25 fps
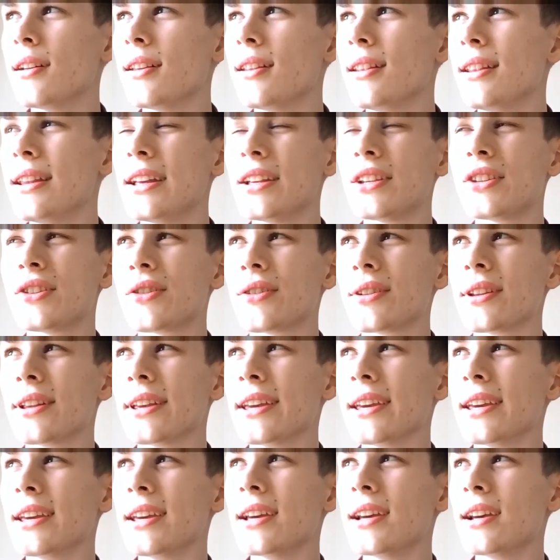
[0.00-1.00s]

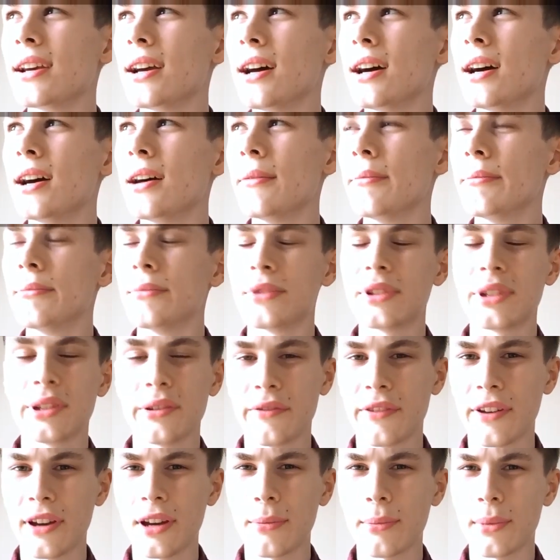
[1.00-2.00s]
literally she
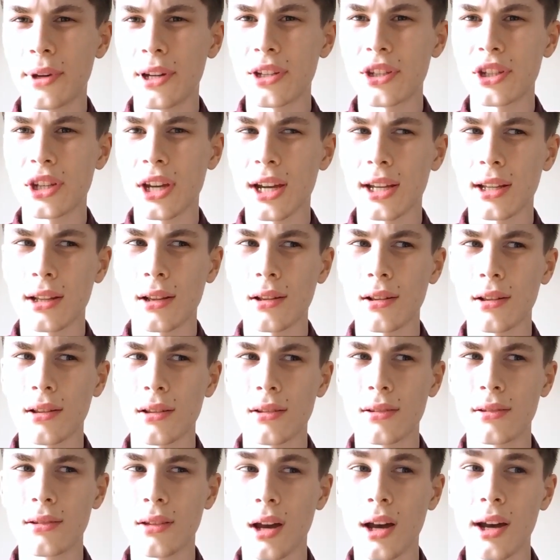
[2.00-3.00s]
found my channel.
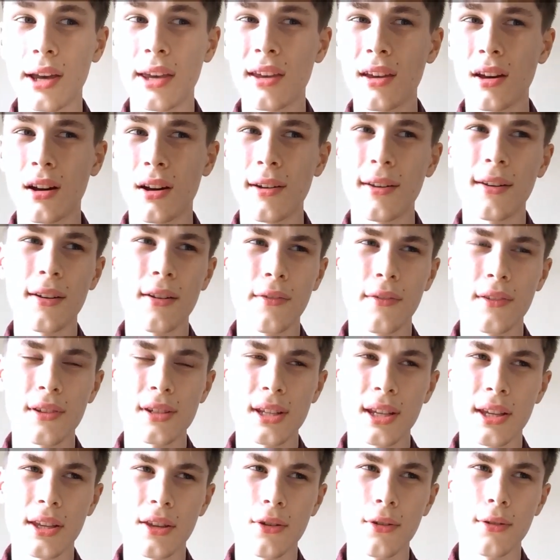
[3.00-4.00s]
I
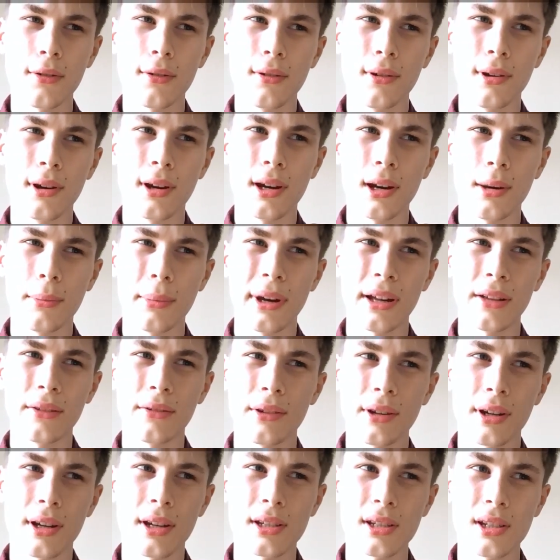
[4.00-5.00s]
obviously knew about
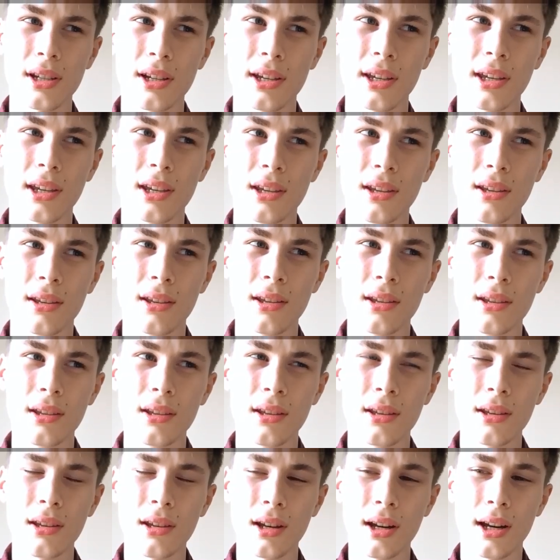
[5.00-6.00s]
her because I
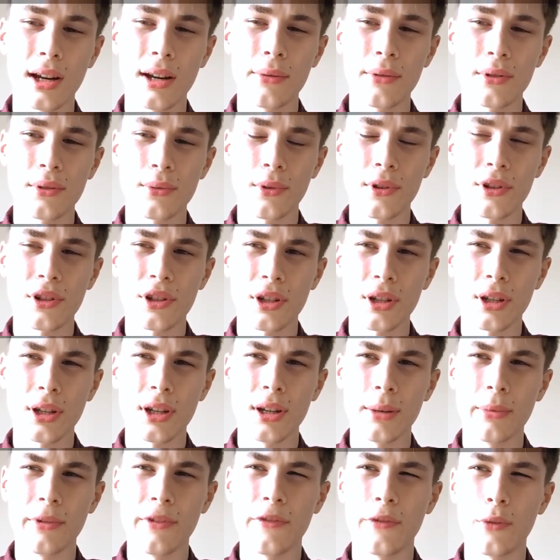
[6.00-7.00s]
was watching
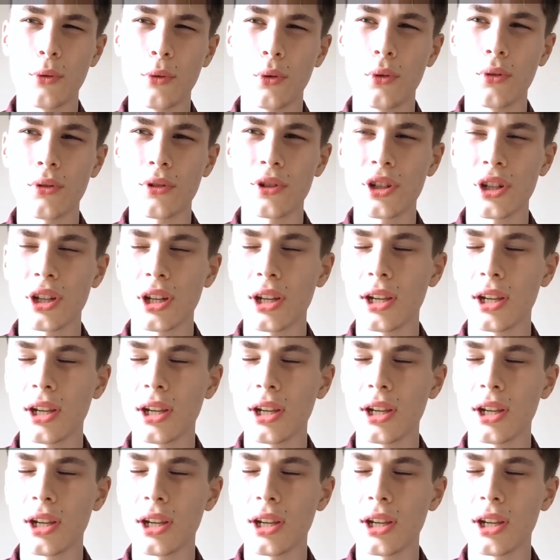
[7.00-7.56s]
her before